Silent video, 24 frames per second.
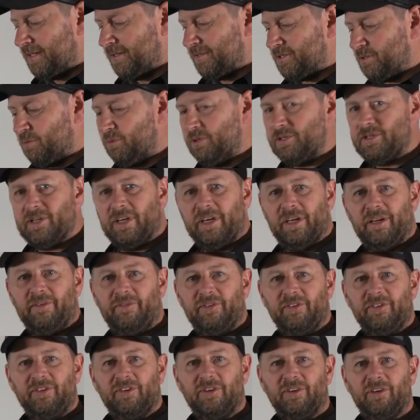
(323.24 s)
So once again, if
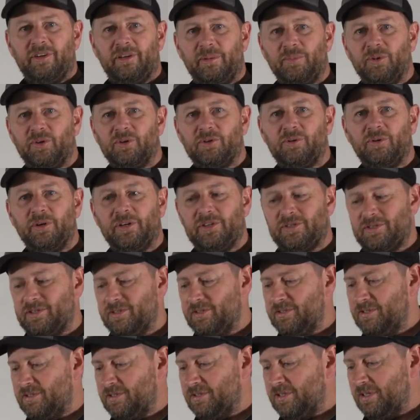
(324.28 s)
you've got any more
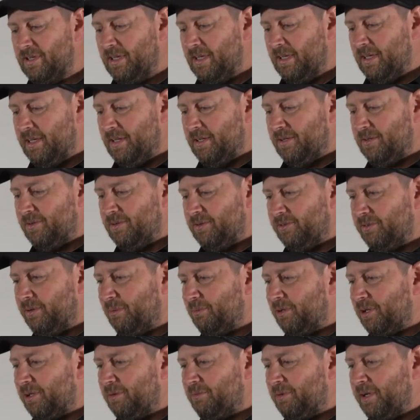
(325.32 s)
questions or
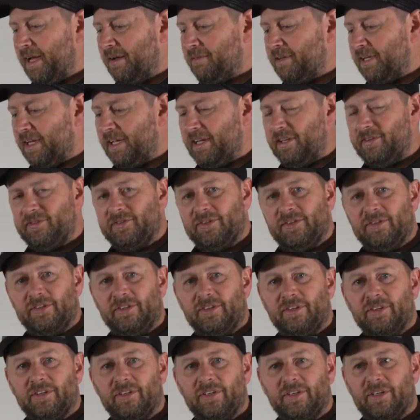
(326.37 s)
something that we haven't answered,
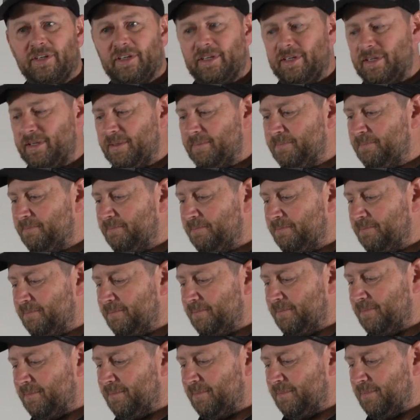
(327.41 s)

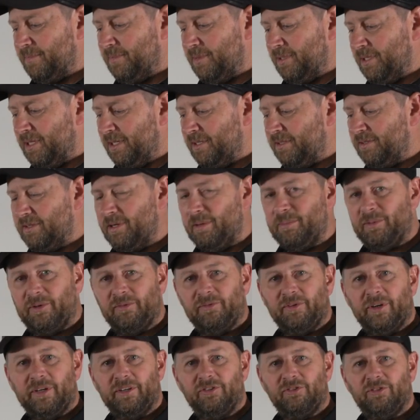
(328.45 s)
yeah, don't be
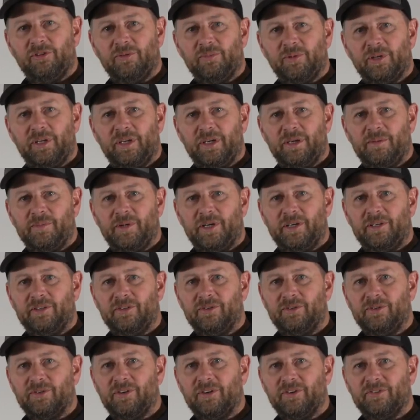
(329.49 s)
afraid to shoot me an email
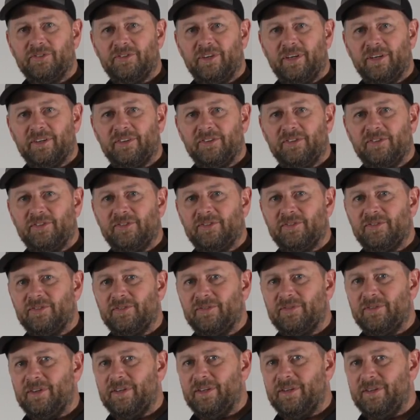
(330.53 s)
or contact us
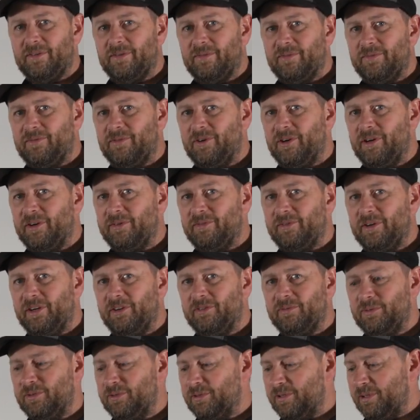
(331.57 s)
via
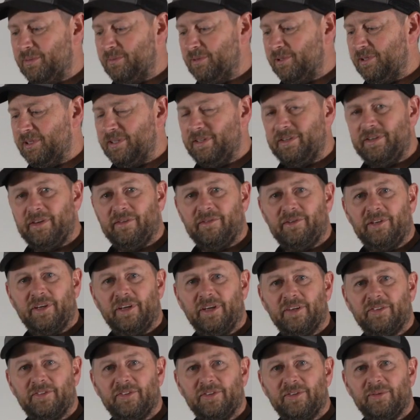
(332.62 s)
Facebook, and we'll endeavour to
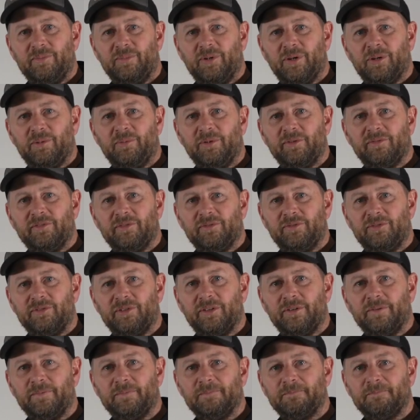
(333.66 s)
get to the bottom of it for you.